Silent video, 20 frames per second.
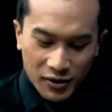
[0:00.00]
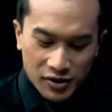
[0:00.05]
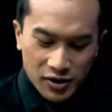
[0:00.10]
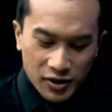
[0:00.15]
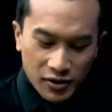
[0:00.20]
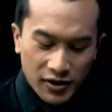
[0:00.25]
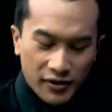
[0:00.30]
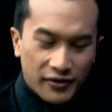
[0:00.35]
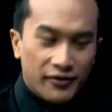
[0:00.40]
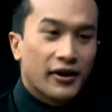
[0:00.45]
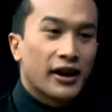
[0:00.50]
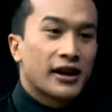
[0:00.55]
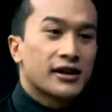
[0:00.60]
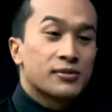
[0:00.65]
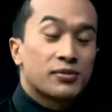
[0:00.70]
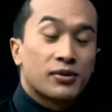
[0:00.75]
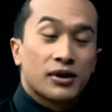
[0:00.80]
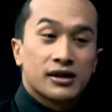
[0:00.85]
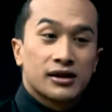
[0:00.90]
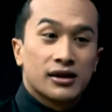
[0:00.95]
So the vice
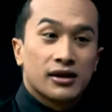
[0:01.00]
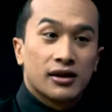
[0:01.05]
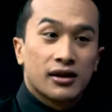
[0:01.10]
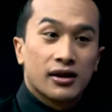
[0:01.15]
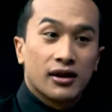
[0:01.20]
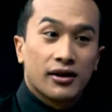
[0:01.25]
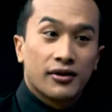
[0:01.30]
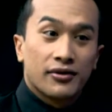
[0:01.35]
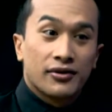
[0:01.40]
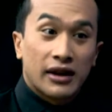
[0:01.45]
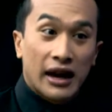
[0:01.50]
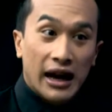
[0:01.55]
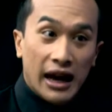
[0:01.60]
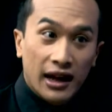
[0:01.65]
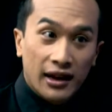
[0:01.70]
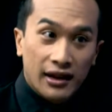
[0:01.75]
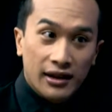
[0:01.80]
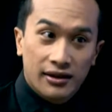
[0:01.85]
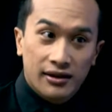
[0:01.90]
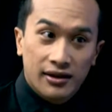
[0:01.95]
president of
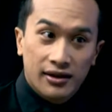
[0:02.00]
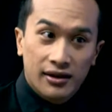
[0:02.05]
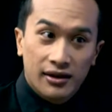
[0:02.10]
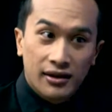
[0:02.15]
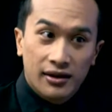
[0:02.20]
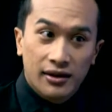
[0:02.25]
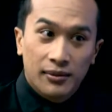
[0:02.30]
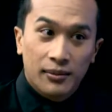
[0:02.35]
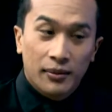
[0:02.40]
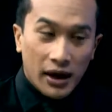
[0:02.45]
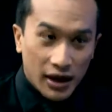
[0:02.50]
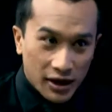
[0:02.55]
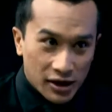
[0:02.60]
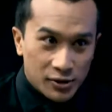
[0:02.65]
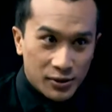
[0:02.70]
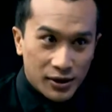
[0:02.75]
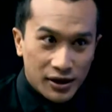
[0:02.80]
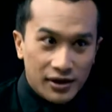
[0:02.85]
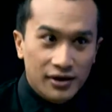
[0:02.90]
talent management.